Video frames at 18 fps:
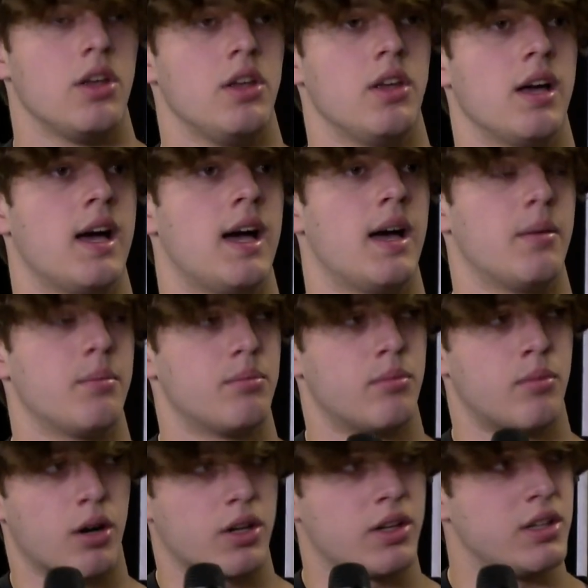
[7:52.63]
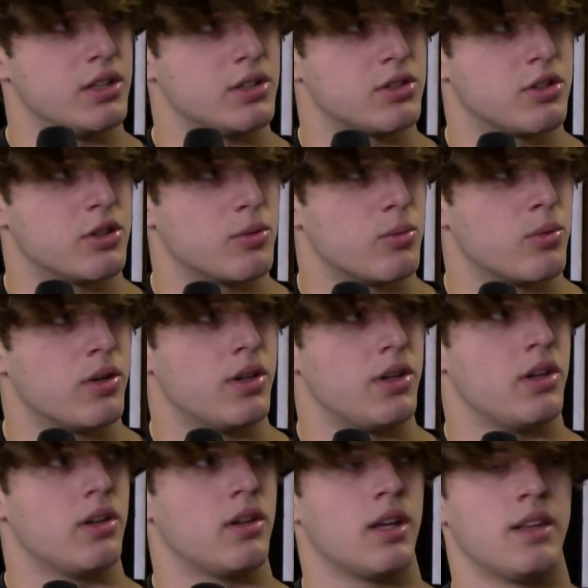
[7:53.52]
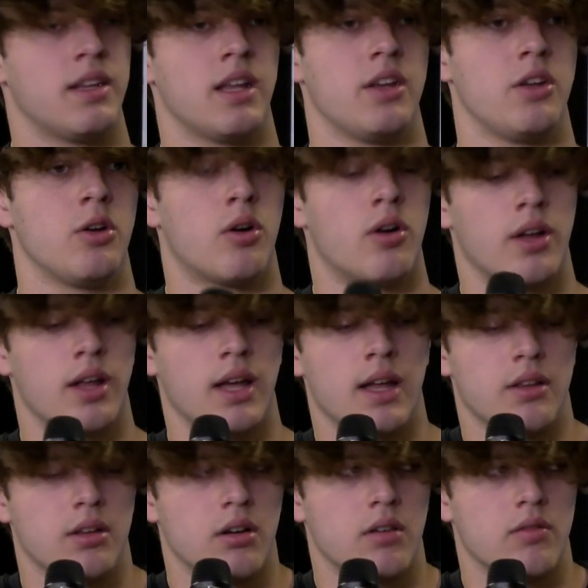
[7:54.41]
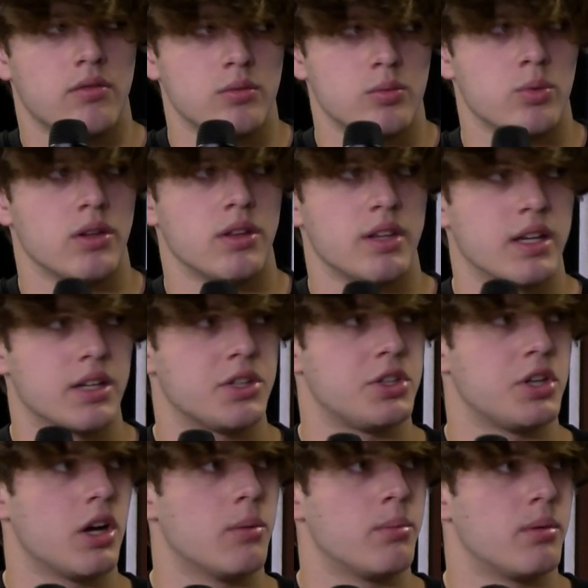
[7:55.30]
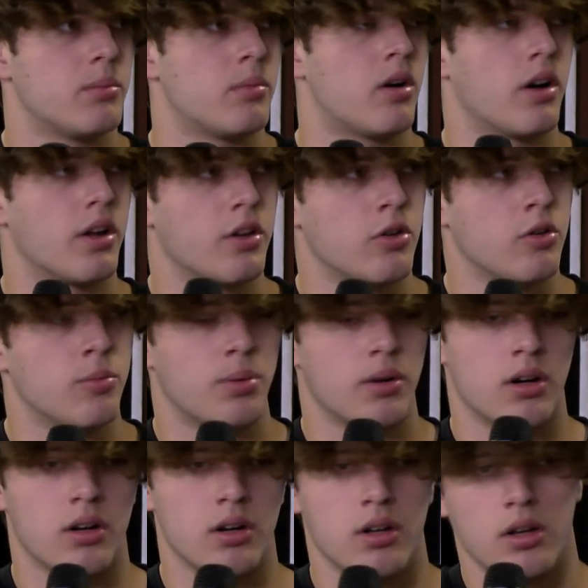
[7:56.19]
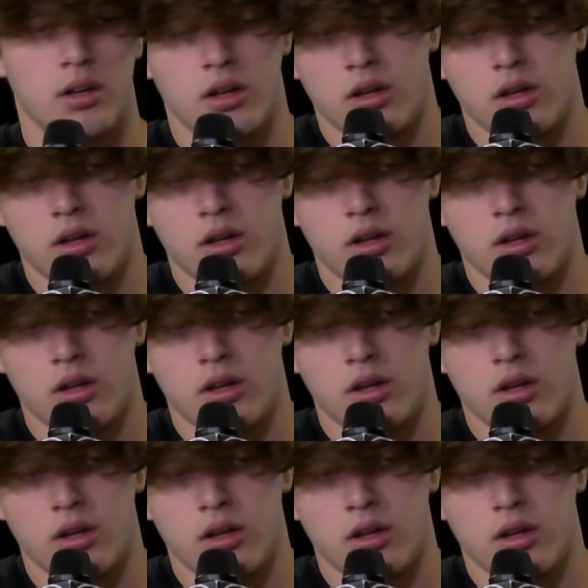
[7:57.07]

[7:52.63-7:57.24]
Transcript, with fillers: you add Marquise Goodwin, and then you already add the offense with Nick Chubb and Amari Cooper.